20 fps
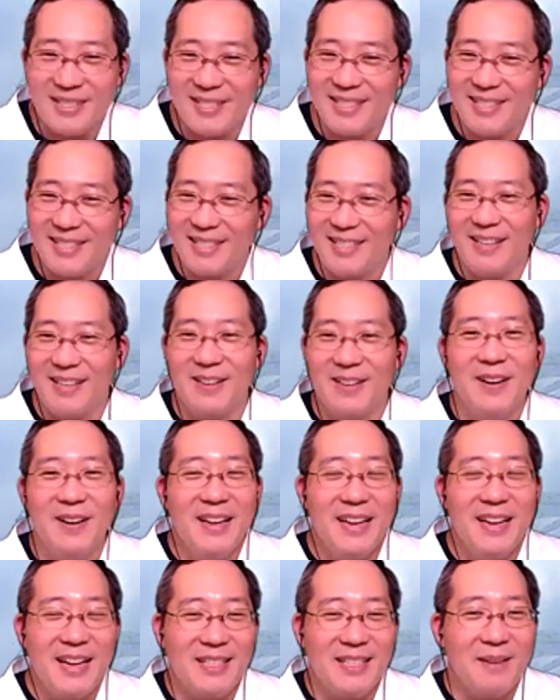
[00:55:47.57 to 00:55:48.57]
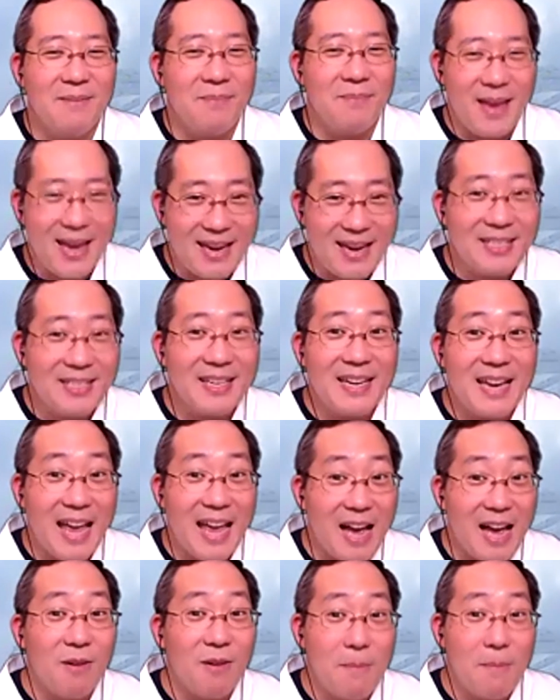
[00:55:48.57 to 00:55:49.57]
So it's amazing
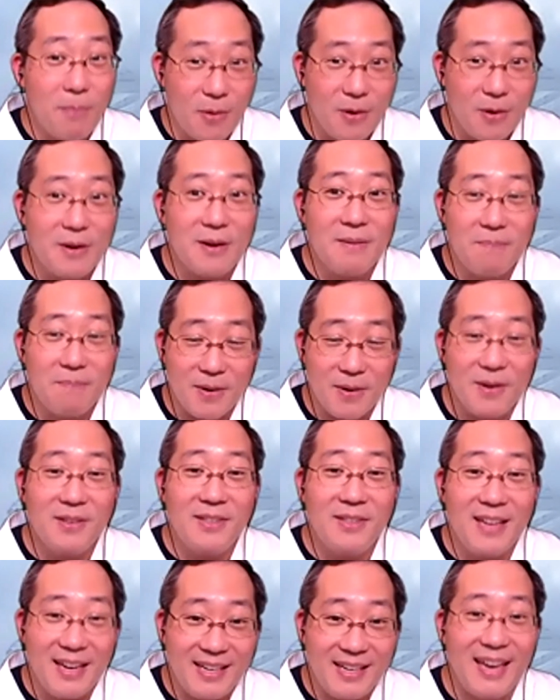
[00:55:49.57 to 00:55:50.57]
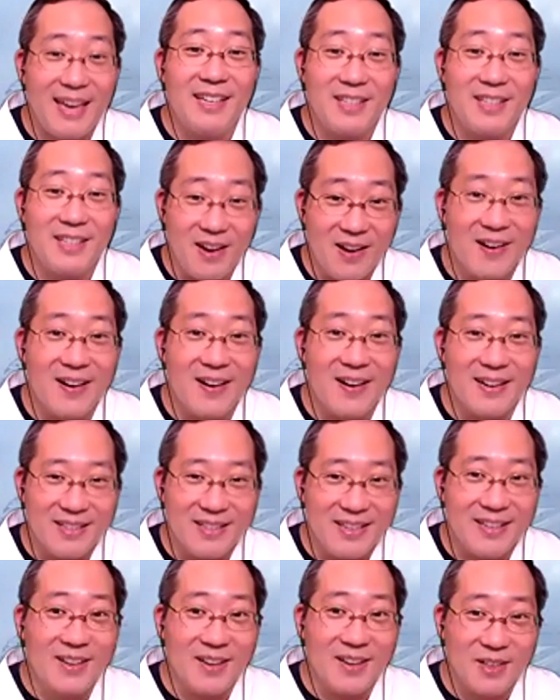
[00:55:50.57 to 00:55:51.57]
how important birthday cakes are
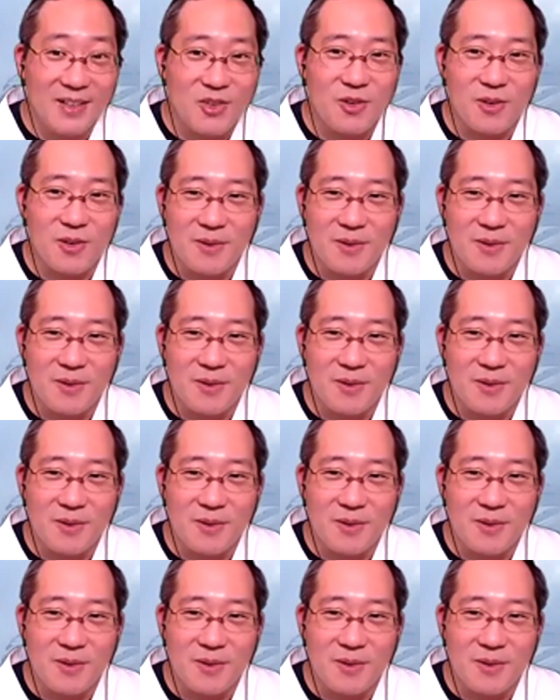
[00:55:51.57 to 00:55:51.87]
to culture.